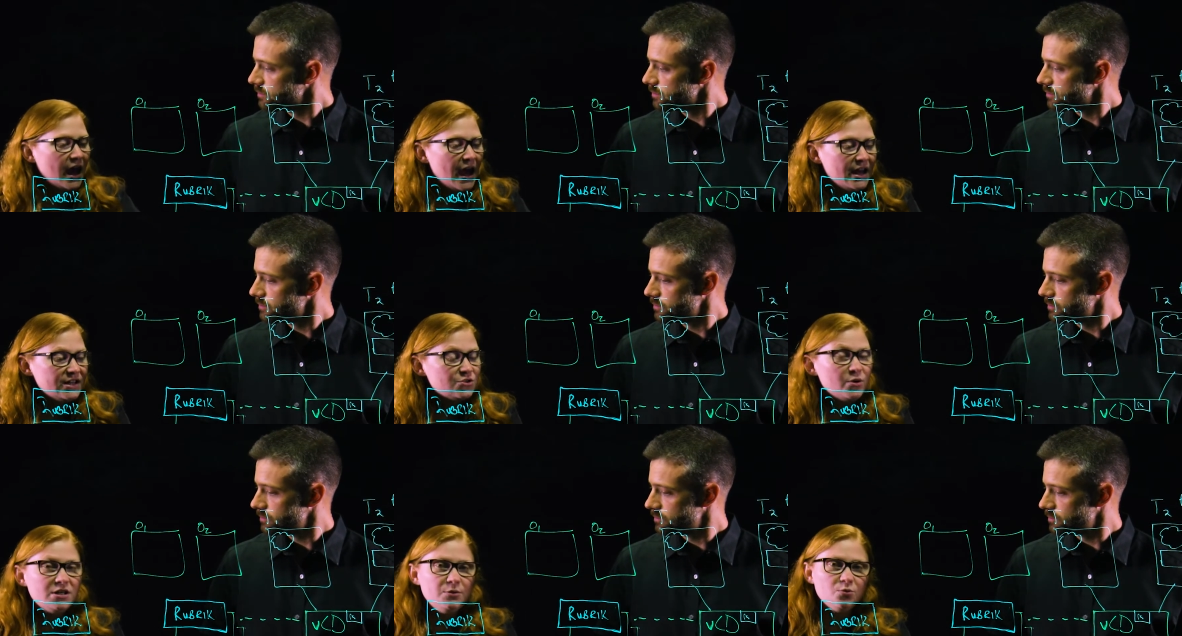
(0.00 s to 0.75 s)
Speaker 1: And it's
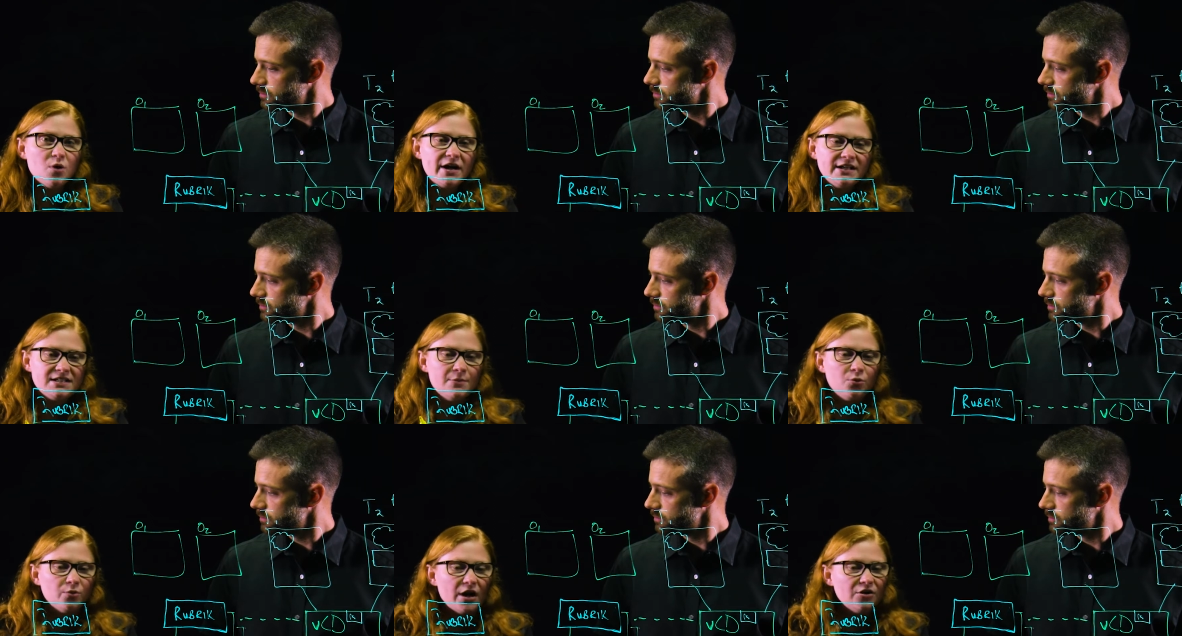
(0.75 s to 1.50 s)
going to be running
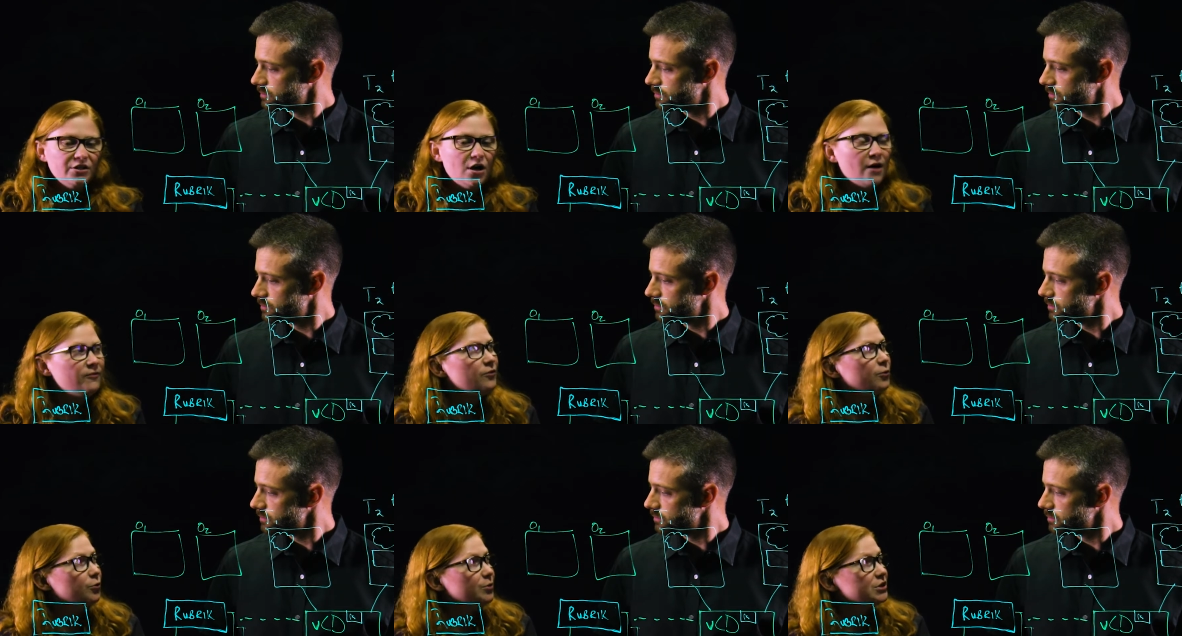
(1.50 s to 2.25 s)
temporarily off
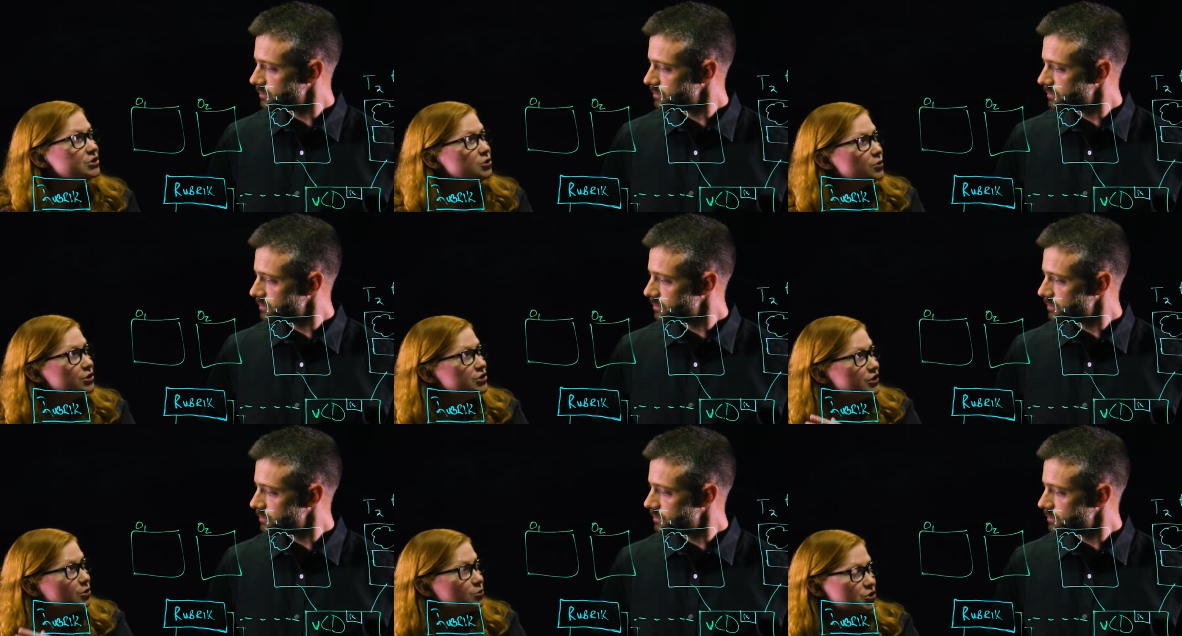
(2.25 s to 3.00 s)
of the Rubrik
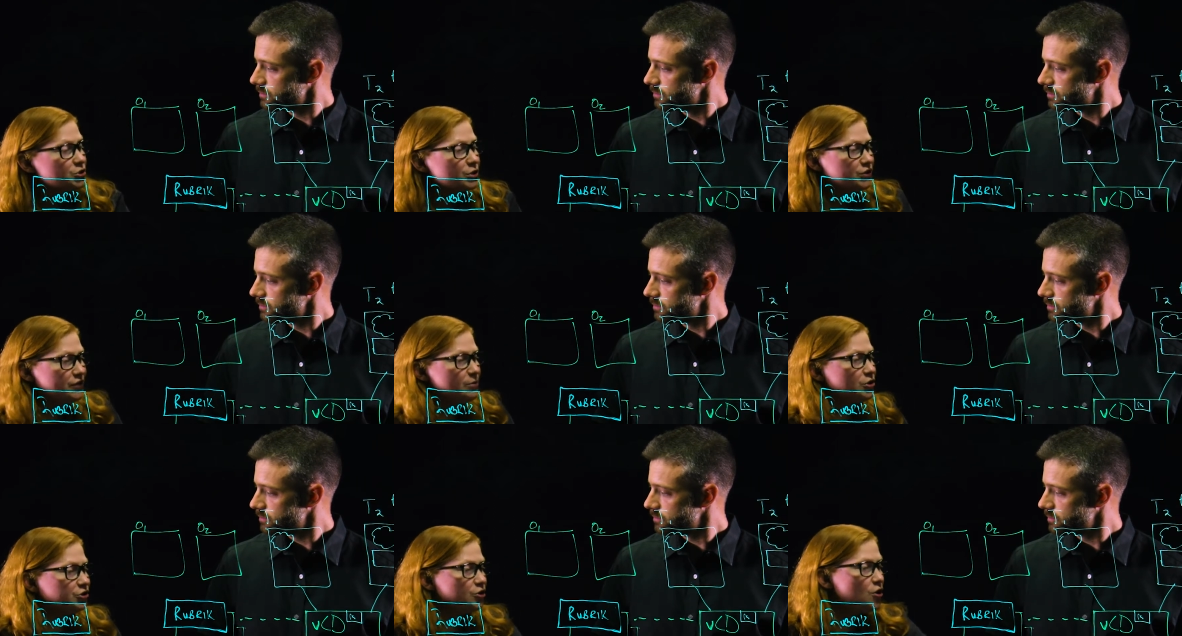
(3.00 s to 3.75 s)
storage, and then it will storage
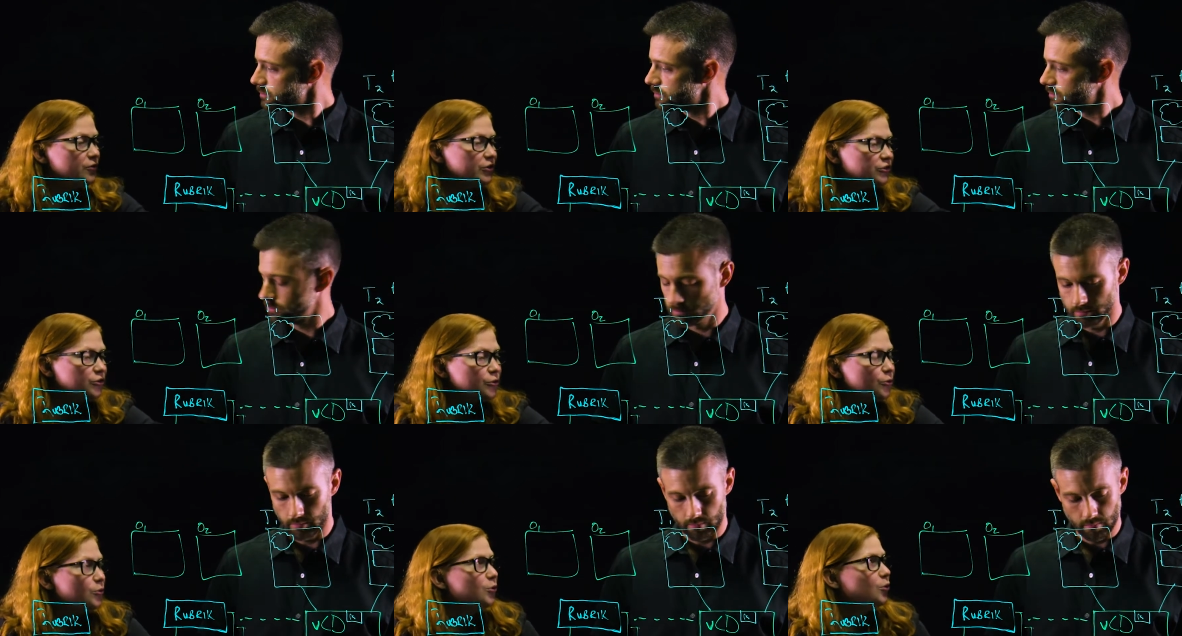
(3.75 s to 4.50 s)
vMotion over
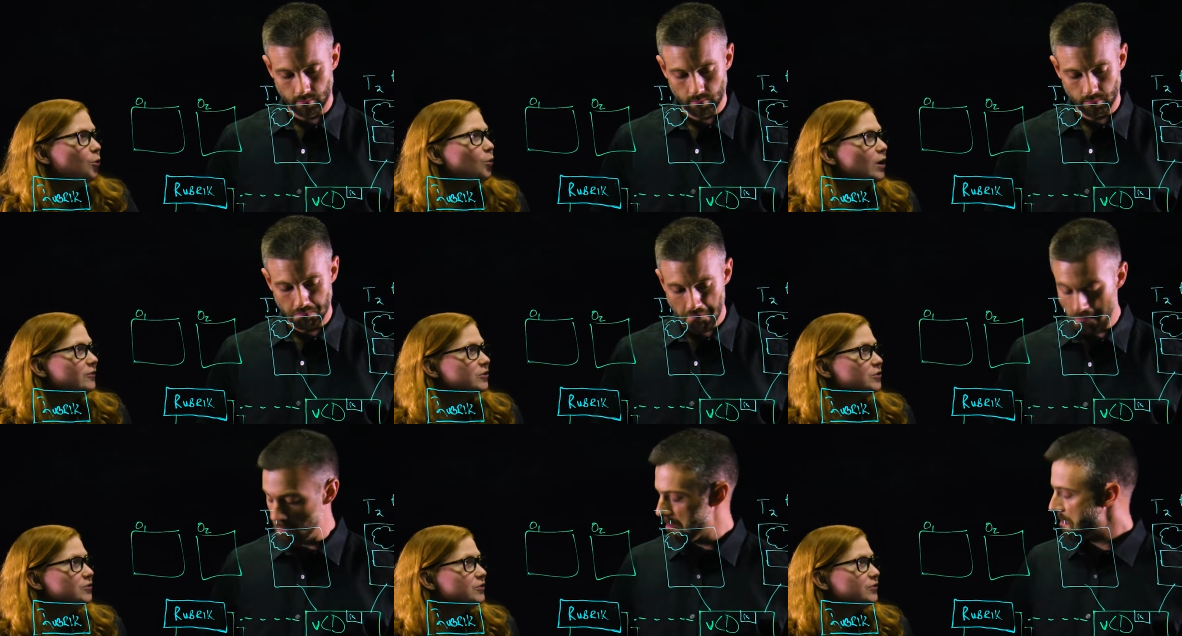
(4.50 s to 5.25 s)
to wherever
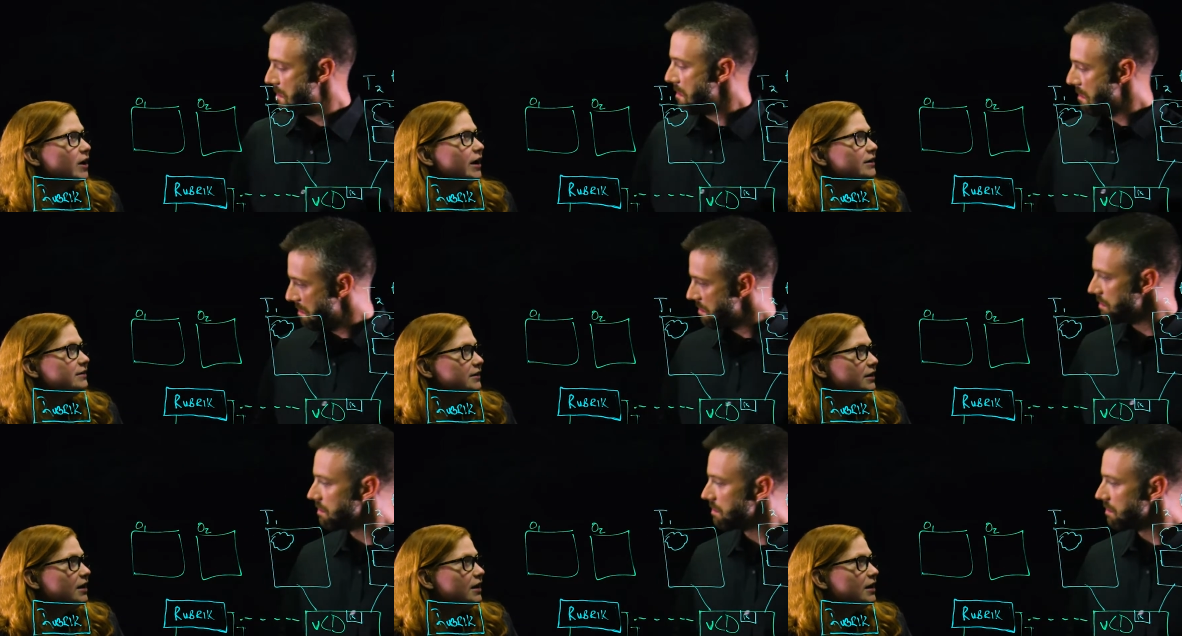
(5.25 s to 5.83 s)
you've defined.